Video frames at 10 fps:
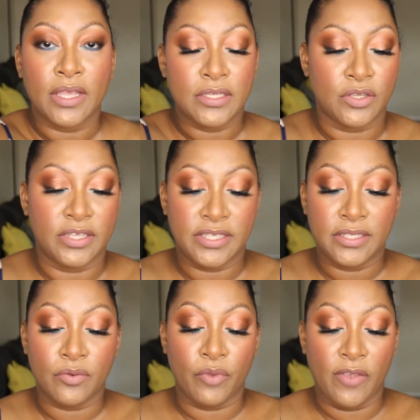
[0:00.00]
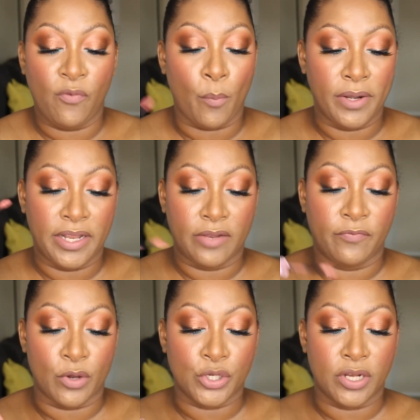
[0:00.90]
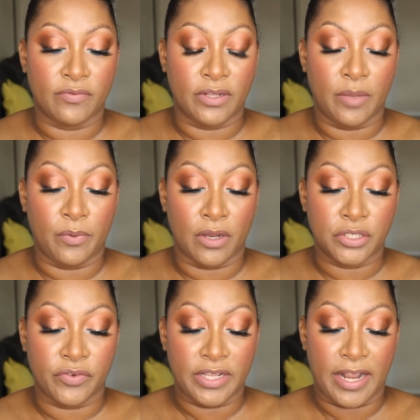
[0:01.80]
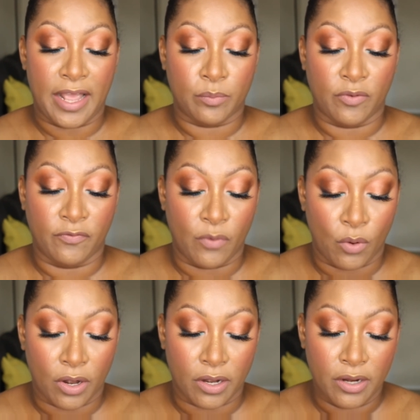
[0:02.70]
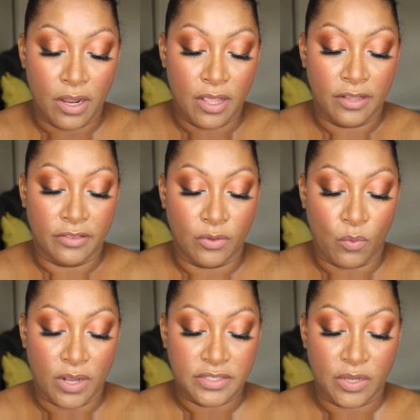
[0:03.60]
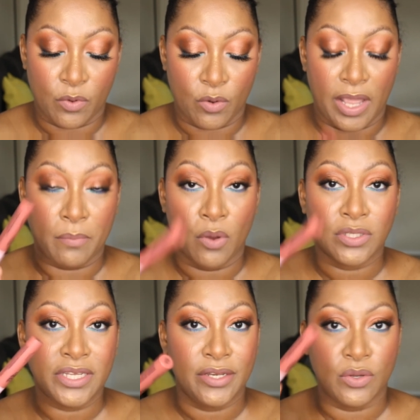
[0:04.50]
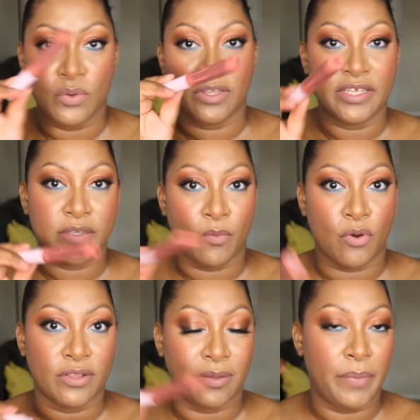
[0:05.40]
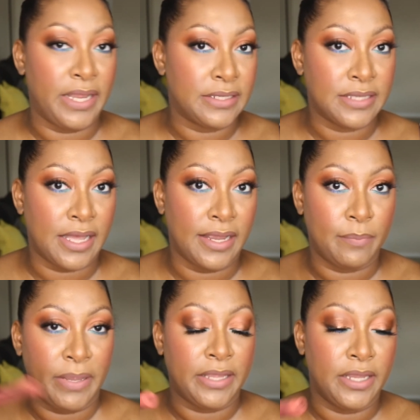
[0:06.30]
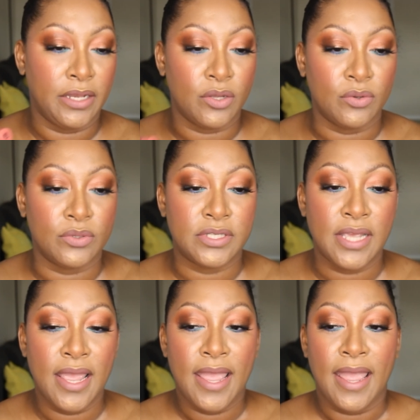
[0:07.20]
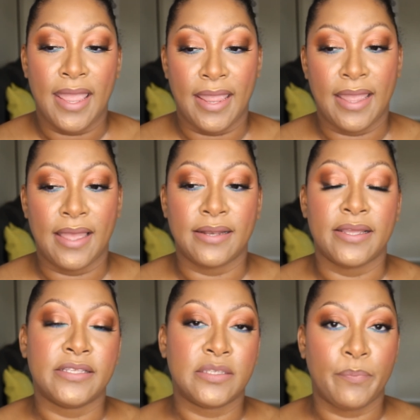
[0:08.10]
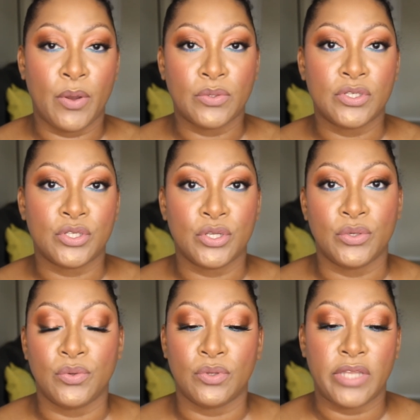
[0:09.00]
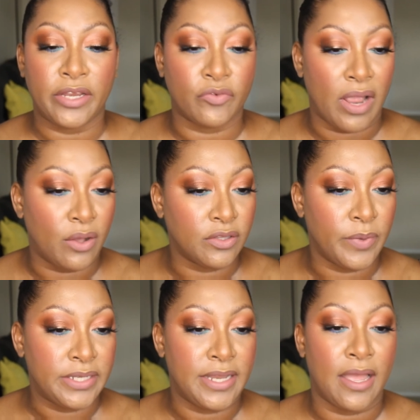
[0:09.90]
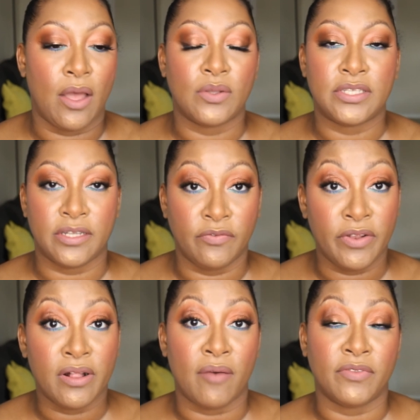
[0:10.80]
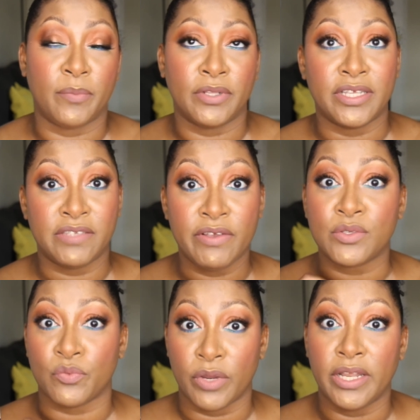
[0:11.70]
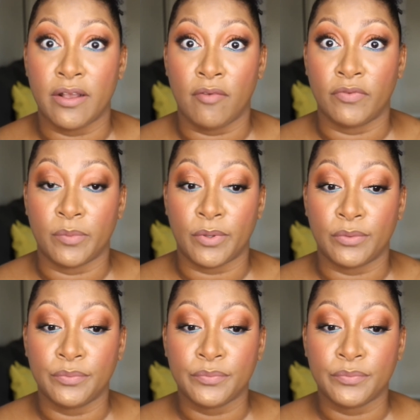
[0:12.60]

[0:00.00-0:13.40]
So this is the reformulated version of the lip lingerie that I had before. The ones, they were like mostly nude. These are more on the pink side, pinky nudes. And it's supposed to like dry all the way down, still feel comfortable. This feels really comfortable.